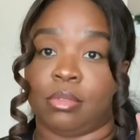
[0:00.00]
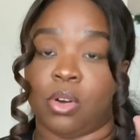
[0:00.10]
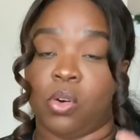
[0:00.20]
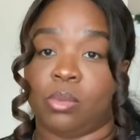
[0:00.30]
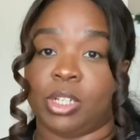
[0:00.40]

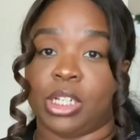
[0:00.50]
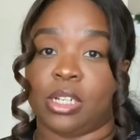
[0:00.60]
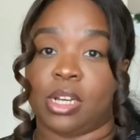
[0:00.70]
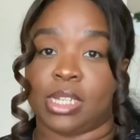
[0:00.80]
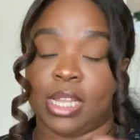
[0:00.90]
OMG
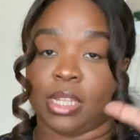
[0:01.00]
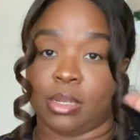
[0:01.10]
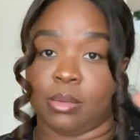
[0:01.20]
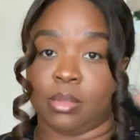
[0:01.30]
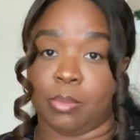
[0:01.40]
dolls, like
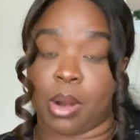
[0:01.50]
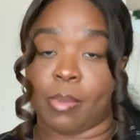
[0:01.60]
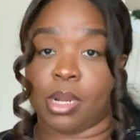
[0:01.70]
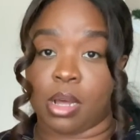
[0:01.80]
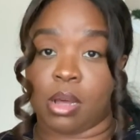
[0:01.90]
the
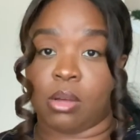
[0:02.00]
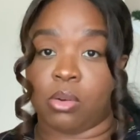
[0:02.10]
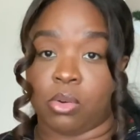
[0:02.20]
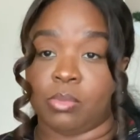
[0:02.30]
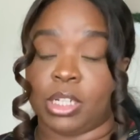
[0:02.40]
Barbie doll
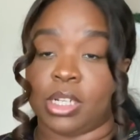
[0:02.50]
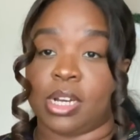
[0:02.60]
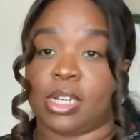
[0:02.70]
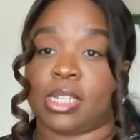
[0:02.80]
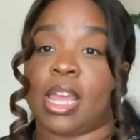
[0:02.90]
OMG
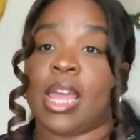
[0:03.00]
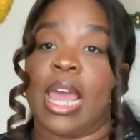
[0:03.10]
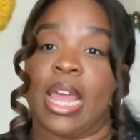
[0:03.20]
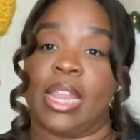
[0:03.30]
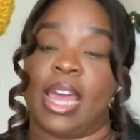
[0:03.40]
dolls.
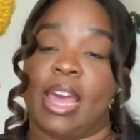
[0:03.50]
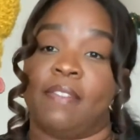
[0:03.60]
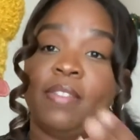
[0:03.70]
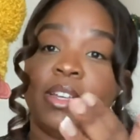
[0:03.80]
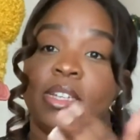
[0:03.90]
They
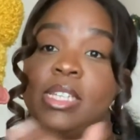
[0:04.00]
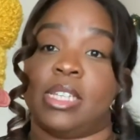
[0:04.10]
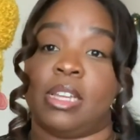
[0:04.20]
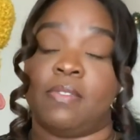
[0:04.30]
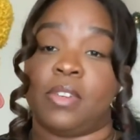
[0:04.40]
have the
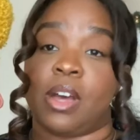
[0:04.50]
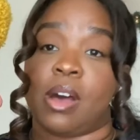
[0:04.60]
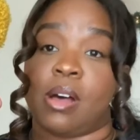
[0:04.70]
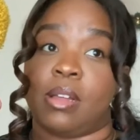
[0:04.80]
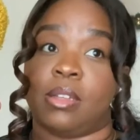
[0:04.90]
stuffed
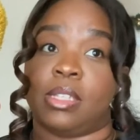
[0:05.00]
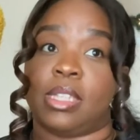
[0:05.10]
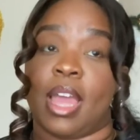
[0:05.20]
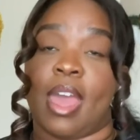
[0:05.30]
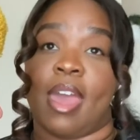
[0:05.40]
dolls.
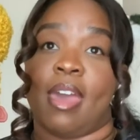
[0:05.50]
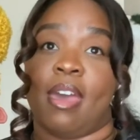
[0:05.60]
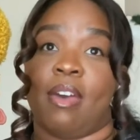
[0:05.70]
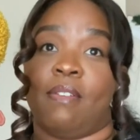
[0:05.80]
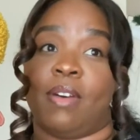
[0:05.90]
They
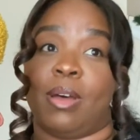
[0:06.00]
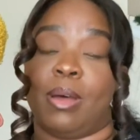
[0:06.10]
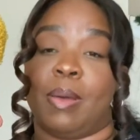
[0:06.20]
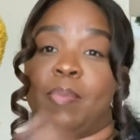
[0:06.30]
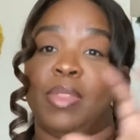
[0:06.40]
have
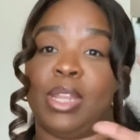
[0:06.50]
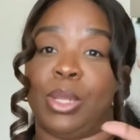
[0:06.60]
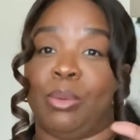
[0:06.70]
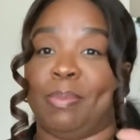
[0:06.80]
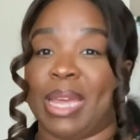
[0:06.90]
the
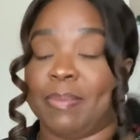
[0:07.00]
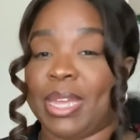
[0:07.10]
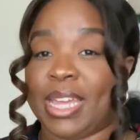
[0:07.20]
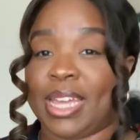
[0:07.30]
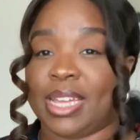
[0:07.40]
little baby
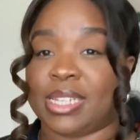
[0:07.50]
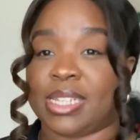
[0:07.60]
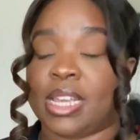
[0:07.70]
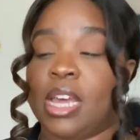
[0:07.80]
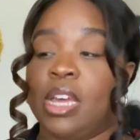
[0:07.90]

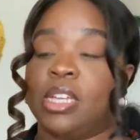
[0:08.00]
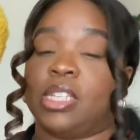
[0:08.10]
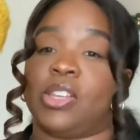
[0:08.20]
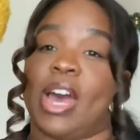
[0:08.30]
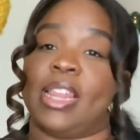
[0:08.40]
kits.
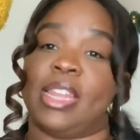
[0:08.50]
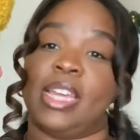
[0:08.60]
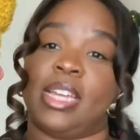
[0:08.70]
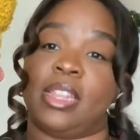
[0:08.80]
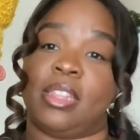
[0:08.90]
So I
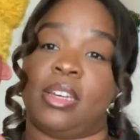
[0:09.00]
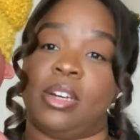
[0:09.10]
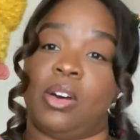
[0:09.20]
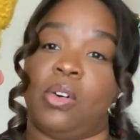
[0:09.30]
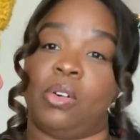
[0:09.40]
think
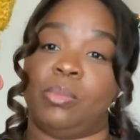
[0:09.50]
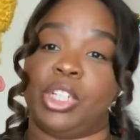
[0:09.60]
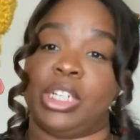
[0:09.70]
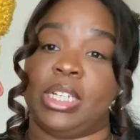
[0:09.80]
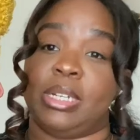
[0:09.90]
the
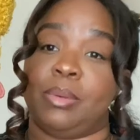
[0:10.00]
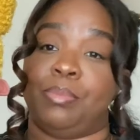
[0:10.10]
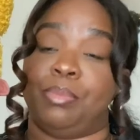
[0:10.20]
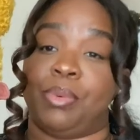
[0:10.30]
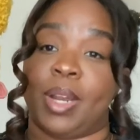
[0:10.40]
OMG
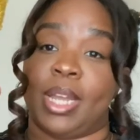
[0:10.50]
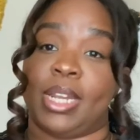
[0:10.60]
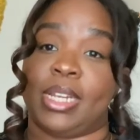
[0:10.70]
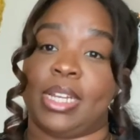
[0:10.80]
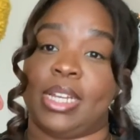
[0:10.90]

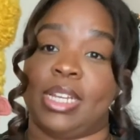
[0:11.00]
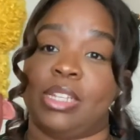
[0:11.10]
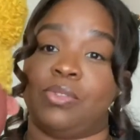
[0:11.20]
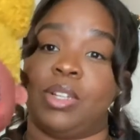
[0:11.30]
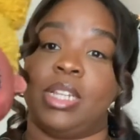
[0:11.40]
brand
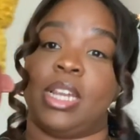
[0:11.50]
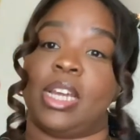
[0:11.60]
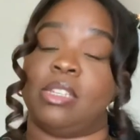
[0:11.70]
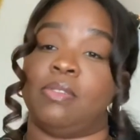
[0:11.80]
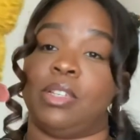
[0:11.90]
is really
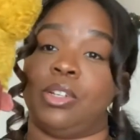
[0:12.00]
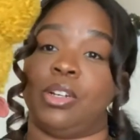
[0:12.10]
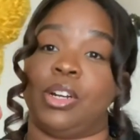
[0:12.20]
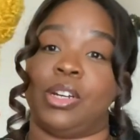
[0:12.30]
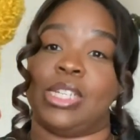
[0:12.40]
nice for little
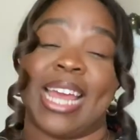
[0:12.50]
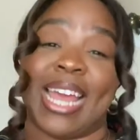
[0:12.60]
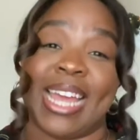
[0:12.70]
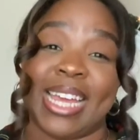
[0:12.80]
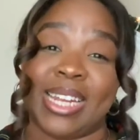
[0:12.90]
girls.
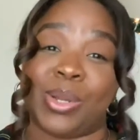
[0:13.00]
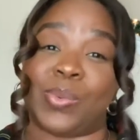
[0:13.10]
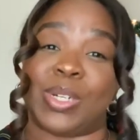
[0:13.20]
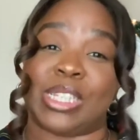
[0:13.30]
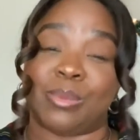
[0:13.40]
And
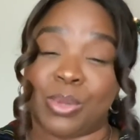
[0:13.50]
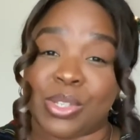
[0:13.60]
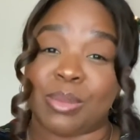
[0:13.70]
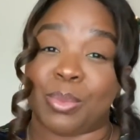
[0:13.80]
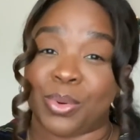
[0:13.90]
what's
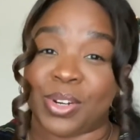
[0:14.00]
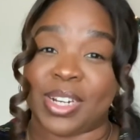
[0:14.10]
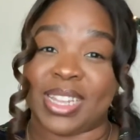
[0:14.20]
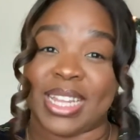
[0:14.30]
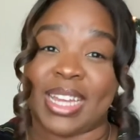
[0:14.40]
most
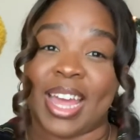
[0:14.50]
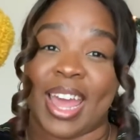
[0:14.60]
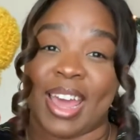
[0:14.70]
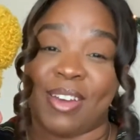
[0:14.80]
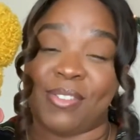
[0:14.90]
important, they
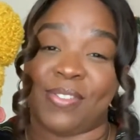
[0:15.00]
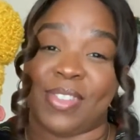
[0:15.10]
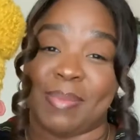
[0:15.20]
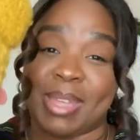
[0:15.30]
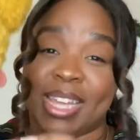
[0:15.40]
have
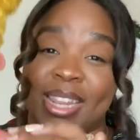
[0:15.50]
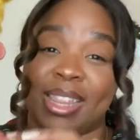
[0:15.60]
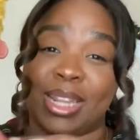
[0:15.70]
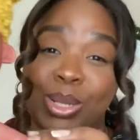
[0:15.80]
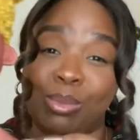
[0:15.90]
them in
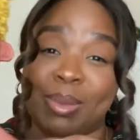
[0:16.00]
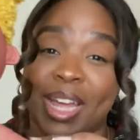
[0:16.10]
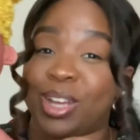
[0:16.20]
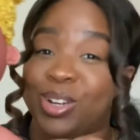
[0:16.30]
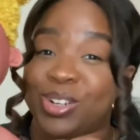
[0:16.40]
the little
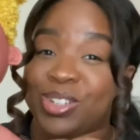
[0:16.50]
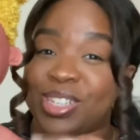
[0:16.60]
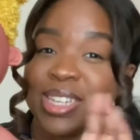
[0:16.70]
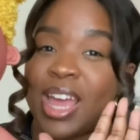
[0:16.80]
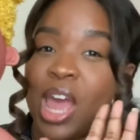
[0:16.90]
black girls.